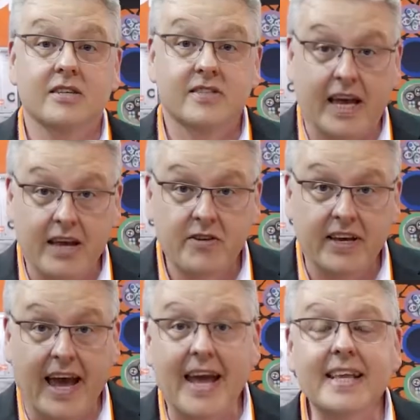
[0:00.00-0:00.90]

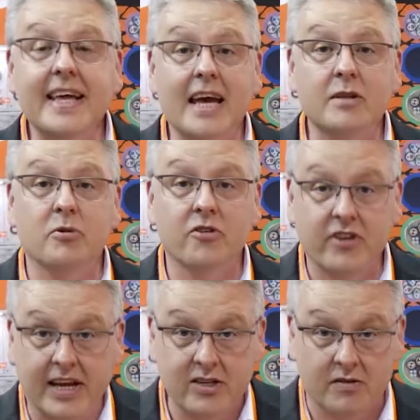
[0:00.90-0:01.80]
Saving
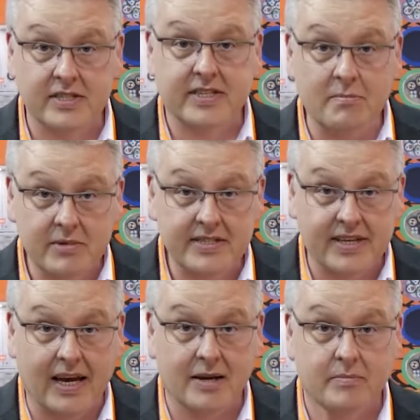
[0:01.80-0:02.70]
88% of assembly
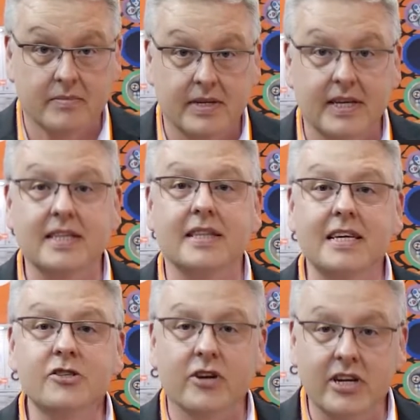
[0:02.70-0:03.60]
time in
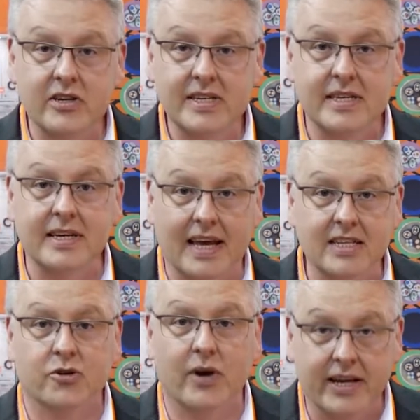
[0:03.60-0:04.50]
intralogistic
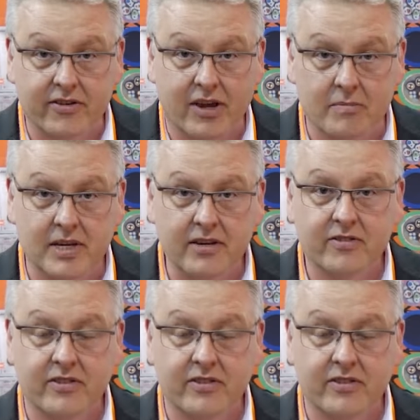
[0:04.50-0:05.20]
and crane assemblies,